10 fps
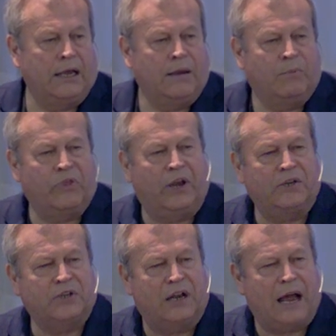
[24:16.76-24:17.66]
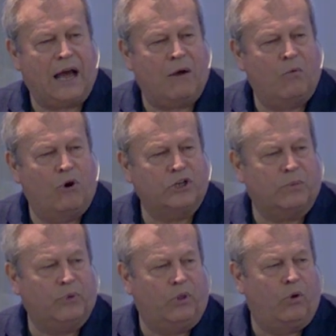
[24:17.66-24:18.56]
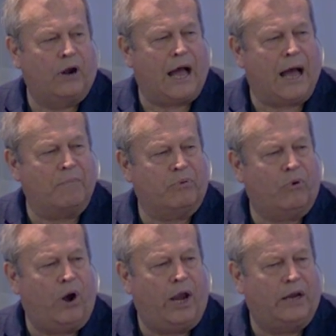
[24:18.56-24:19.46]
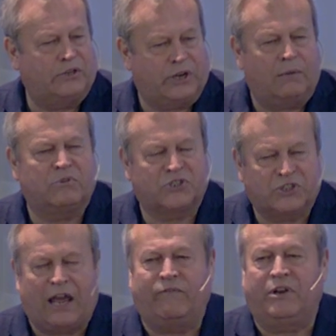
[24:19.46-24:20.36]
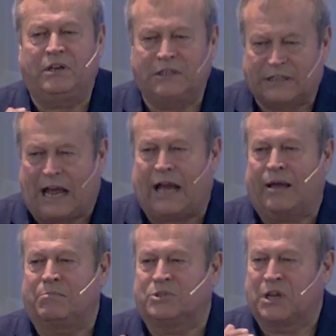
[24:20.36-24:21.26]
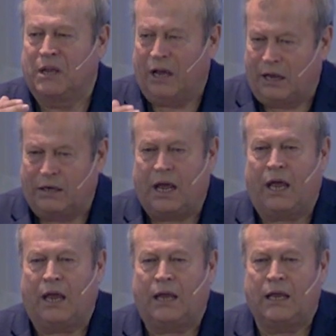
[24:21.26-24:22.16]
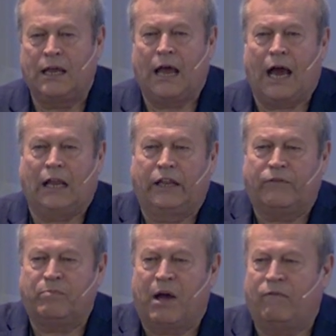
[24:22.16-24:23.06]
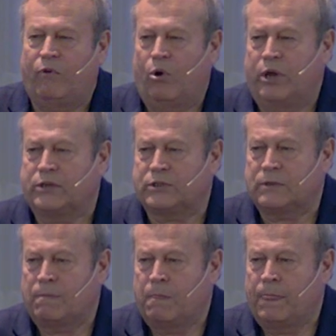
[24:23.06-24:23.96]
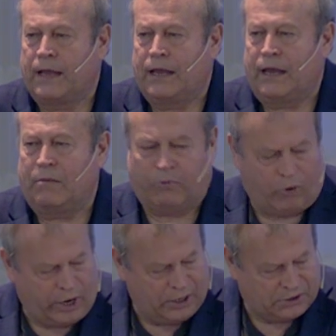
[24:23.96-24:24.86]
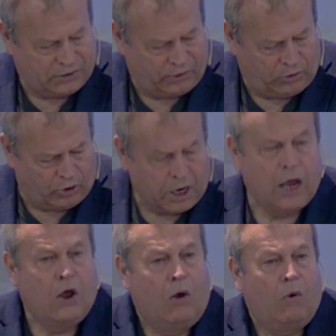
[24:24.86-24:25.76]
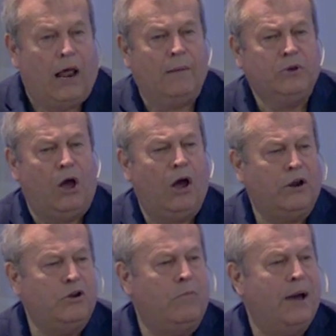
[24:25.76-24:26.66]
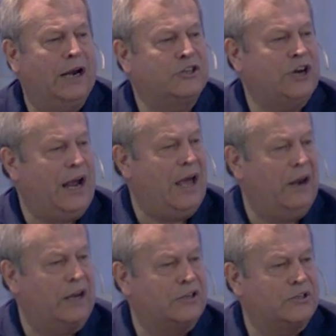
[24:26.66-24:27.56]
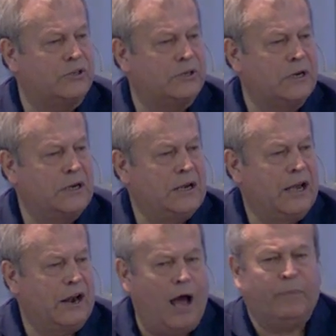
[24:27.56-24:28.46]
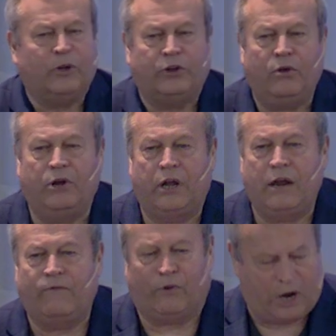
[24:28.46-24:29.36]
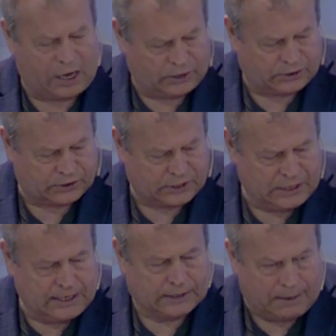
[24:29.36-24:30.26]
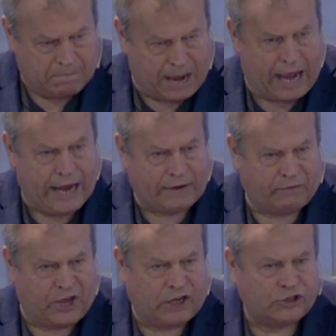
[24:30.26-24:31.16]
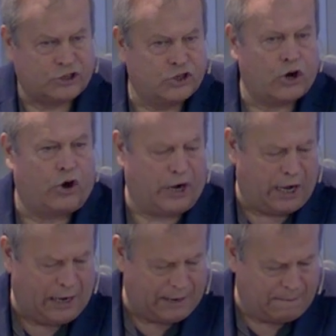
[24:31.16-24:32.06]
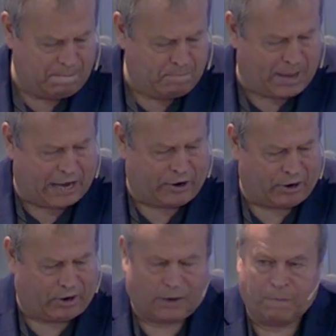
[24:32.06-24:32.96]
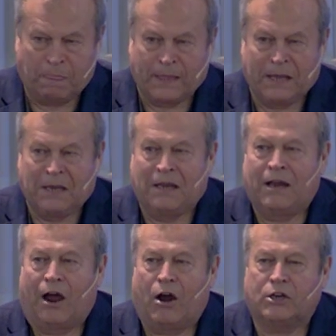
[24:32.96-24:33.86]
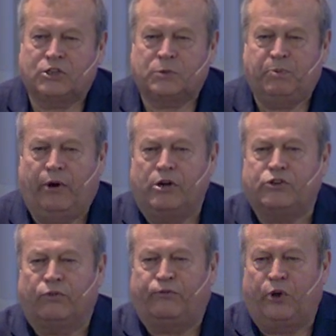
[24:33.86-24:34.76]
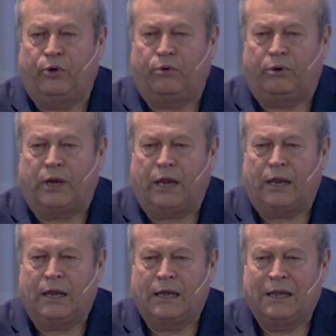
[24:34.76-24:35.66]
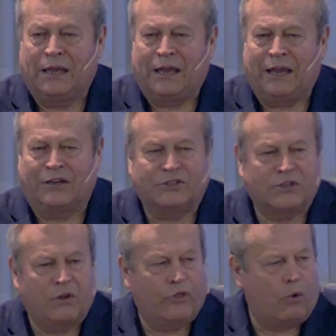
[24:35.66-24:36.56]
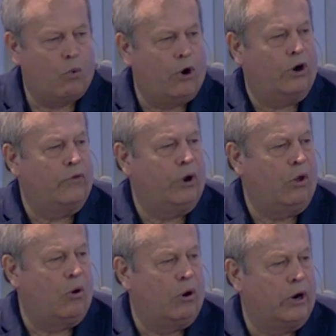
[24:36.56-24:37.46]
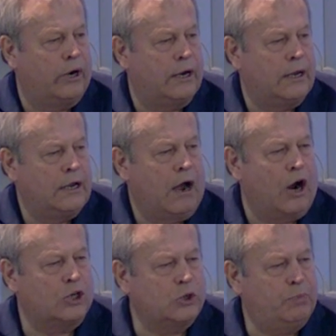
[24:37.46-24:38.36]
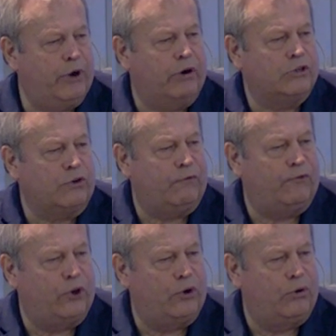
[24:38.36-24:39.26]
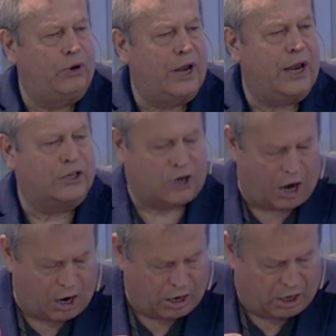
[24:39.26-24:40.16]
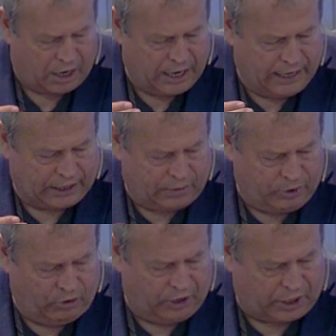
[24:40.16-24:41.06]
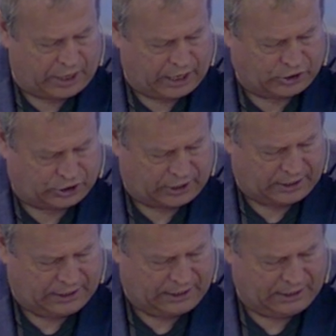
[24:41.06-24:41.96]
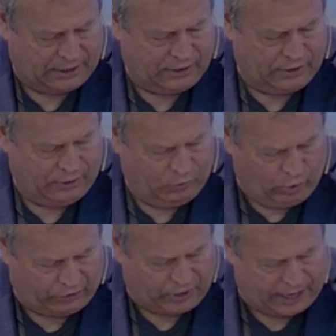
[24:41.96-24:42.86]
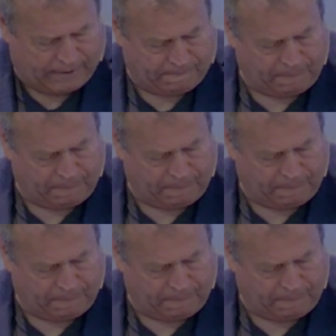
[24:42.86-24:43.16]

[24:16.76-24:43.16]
But then he said, I worship the Lord. I praise him seven times a day. I lift my voice in praise to the Lord. Well, I'm talking to you about a challenge, an opportunity for us to make this journey better. Our spiritual food is the word of the Lord. Our spiritual food is our communication with him.